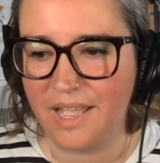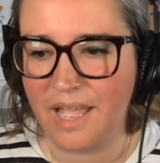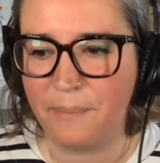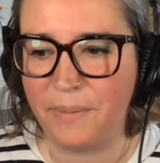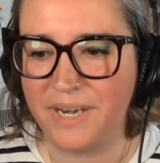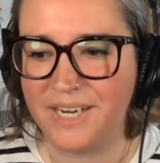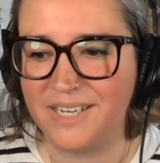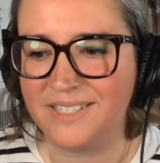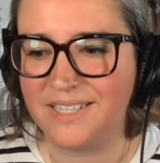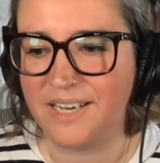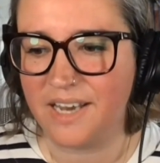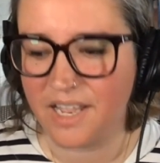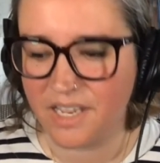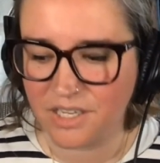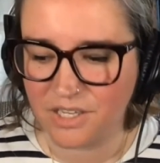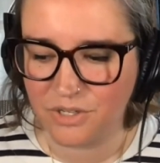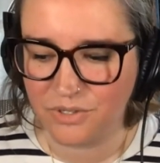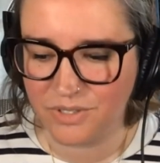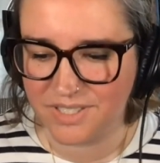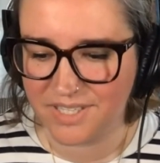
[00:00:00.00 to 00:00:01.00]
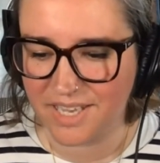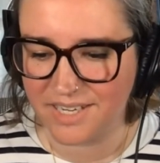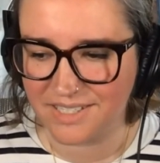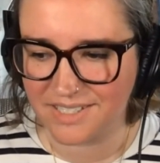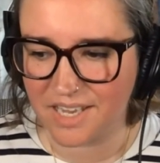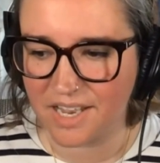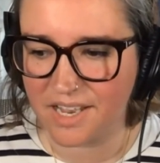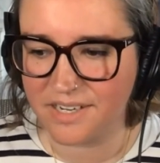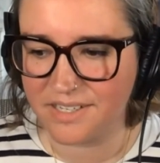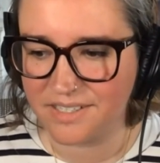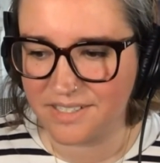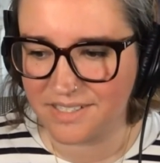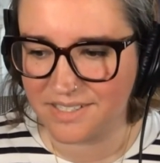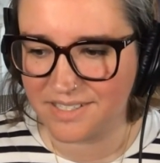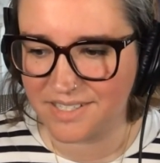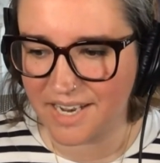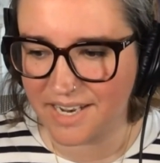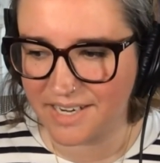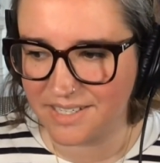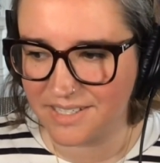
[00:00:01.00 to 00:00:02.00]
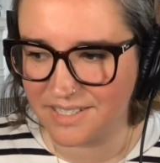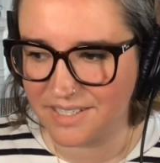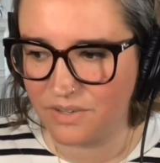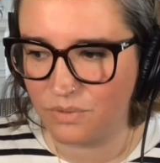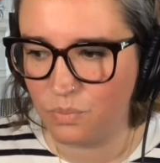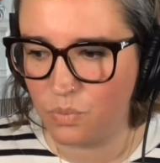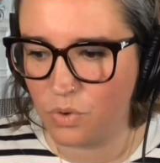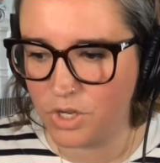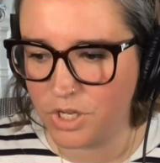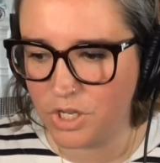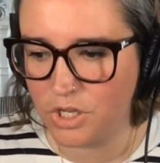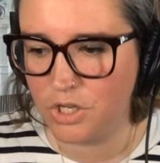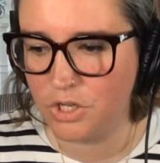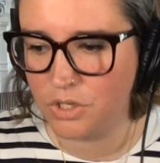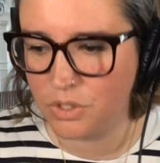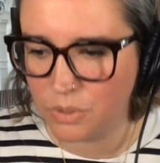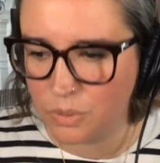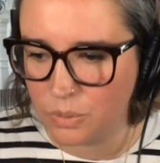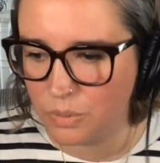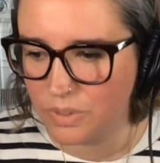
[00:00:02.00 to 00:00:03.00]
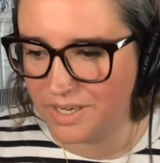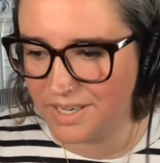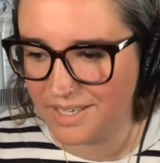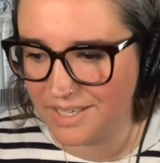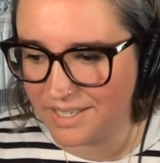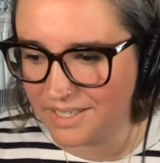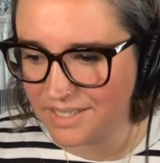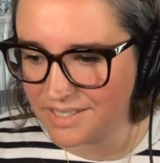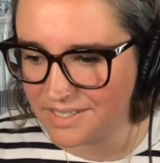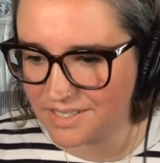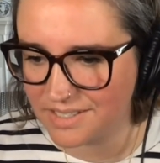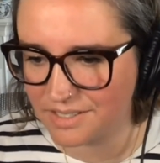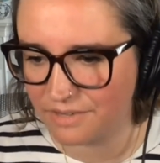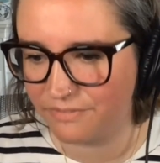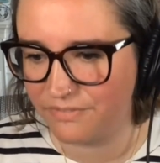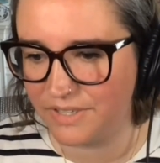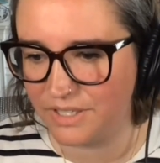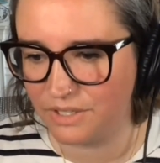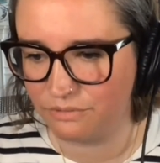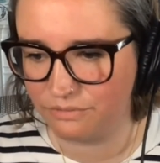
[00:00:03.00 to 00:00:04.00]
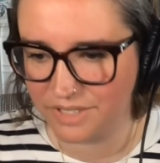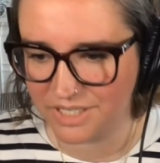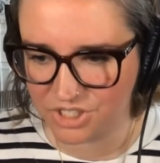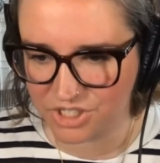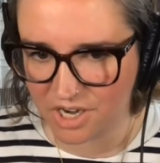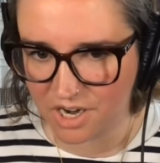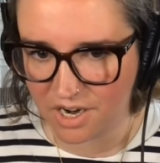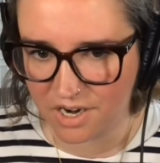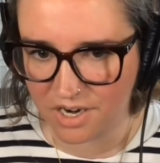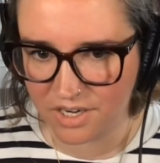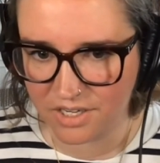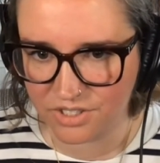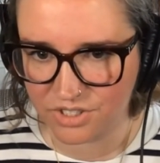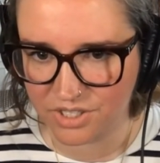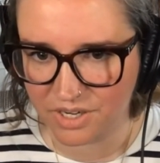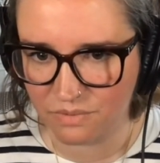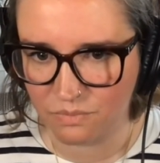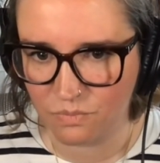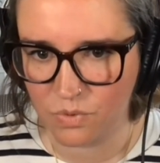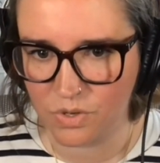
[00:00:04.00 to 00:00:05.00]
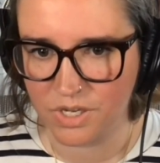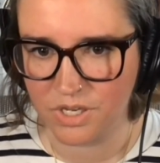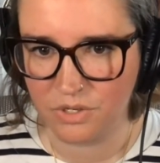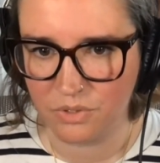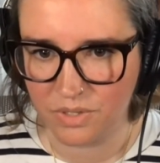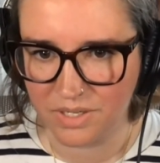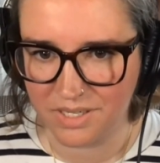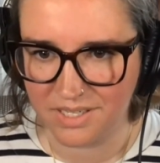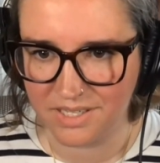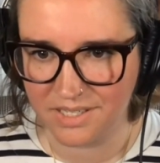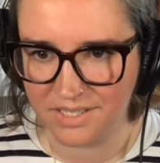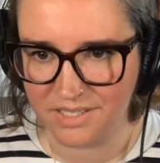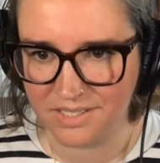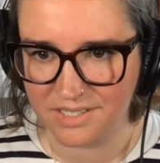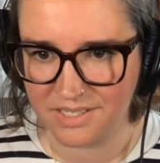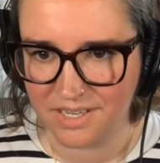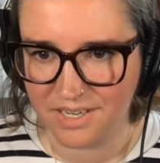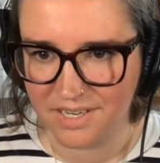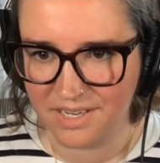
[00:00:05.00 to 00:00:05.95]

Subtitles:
but it's like you said, it's understanding what you need to feel recharged and what you need